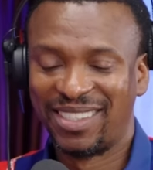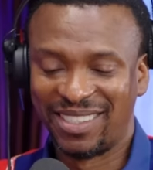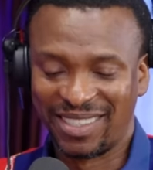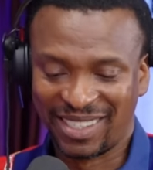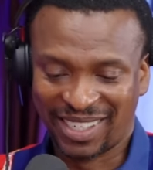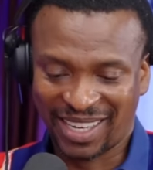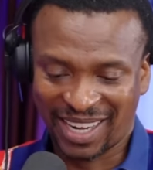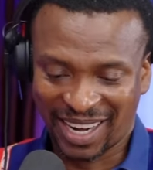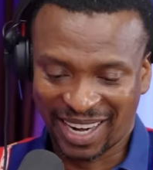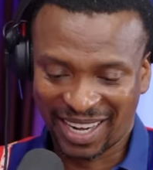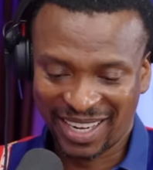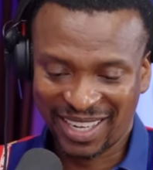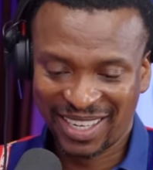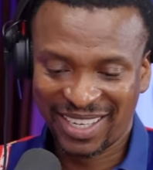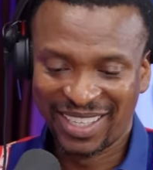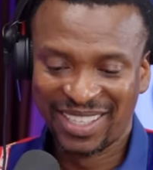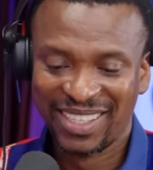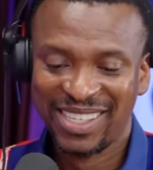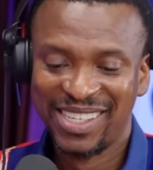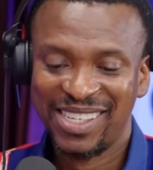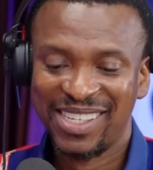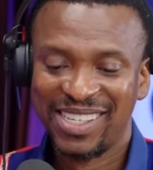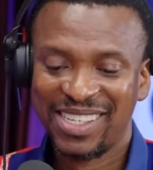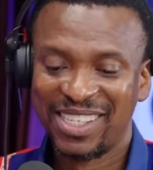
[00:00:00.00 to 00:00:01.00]
Okay.
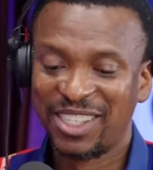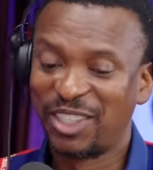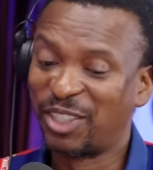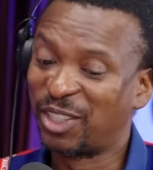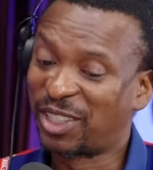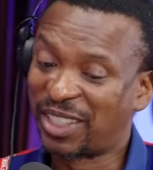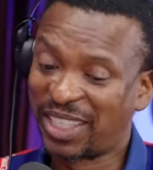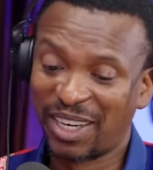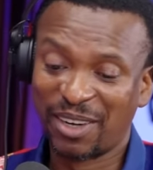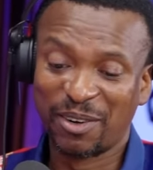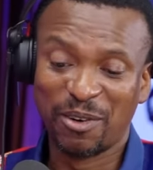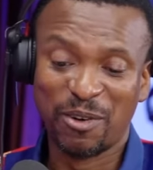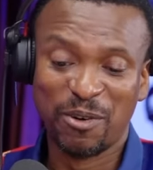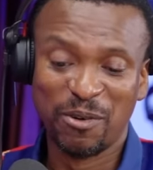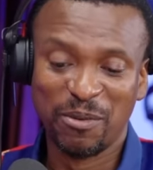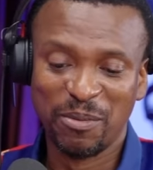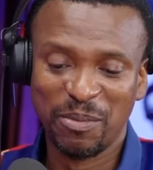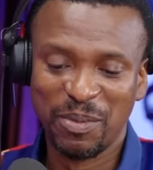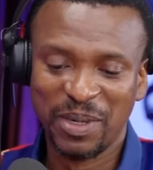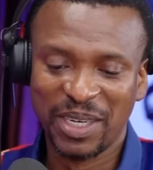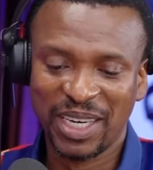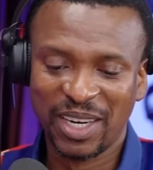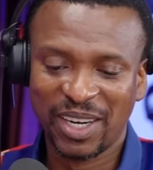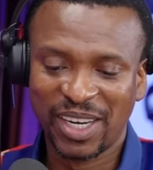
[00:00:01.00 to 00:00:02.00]
You still owe
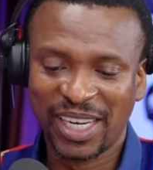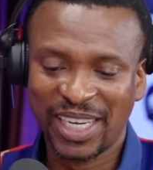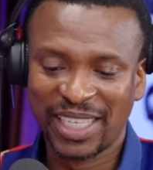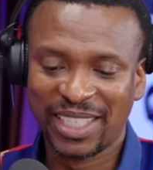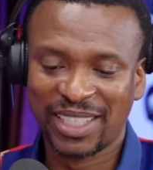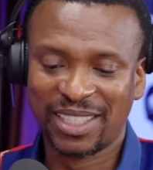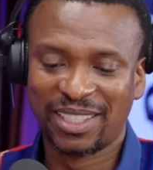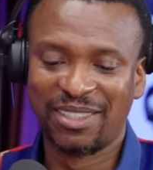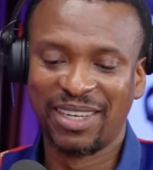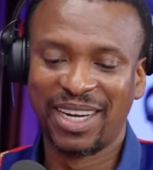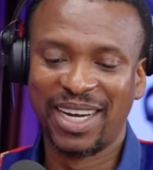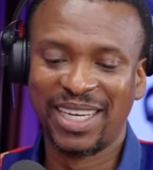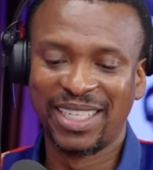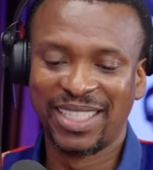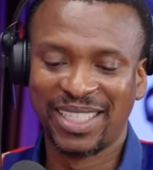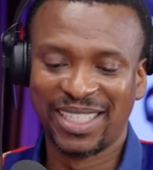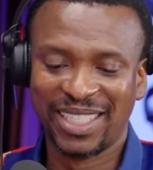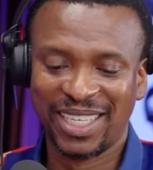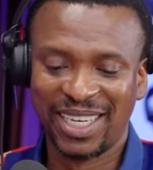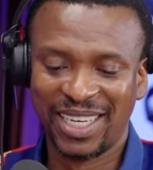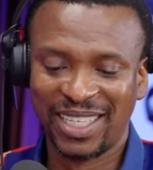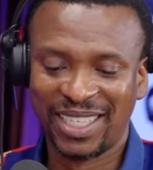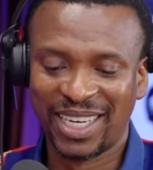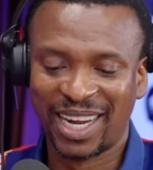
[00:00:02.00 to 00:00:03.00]
me Ashes to
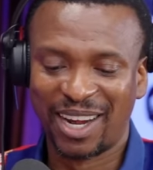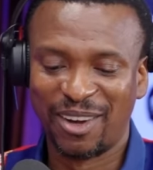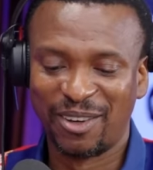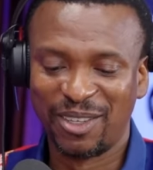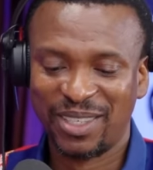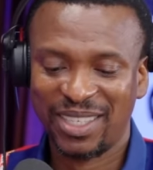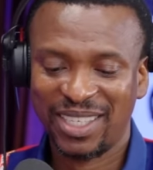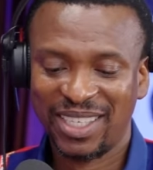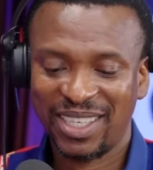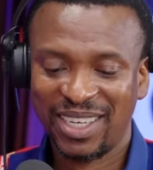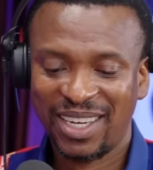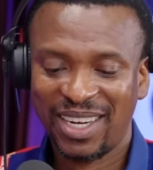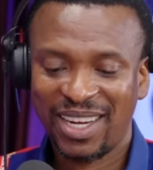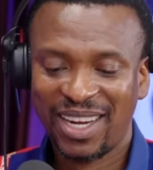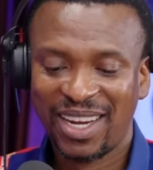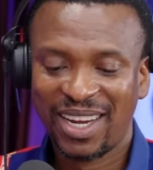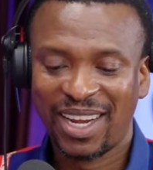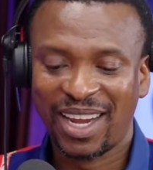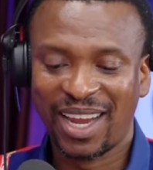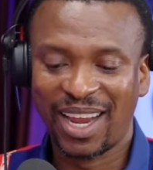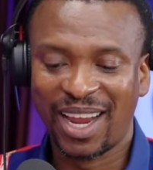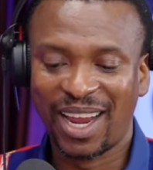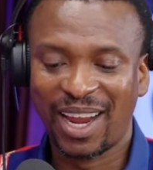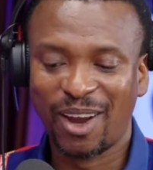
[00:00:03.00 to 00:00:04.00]
Ashes and Doubt.
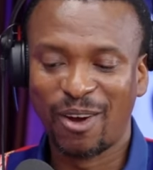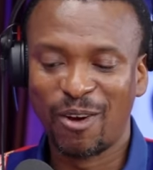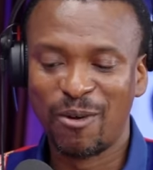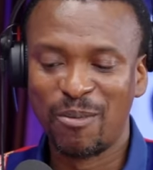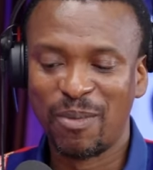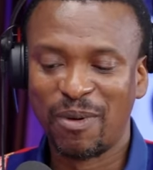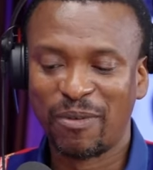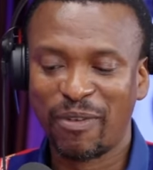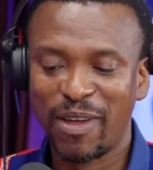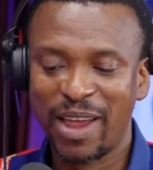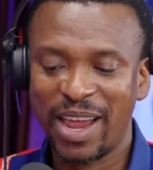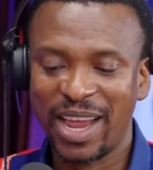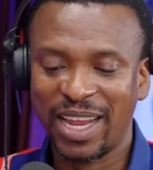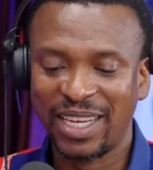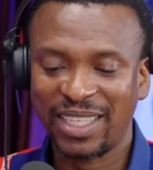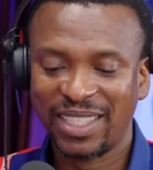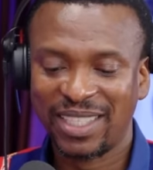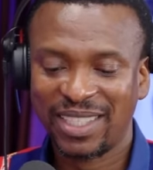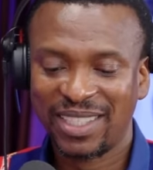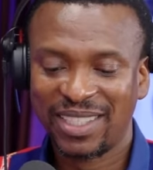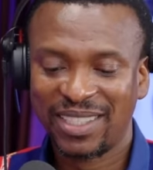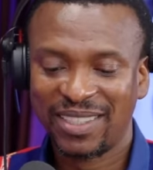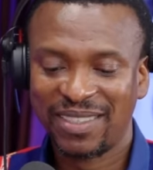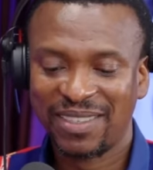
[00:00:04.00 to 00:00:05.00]
Home
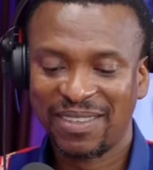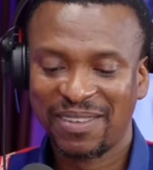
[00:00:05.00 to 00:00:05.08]
Affairs.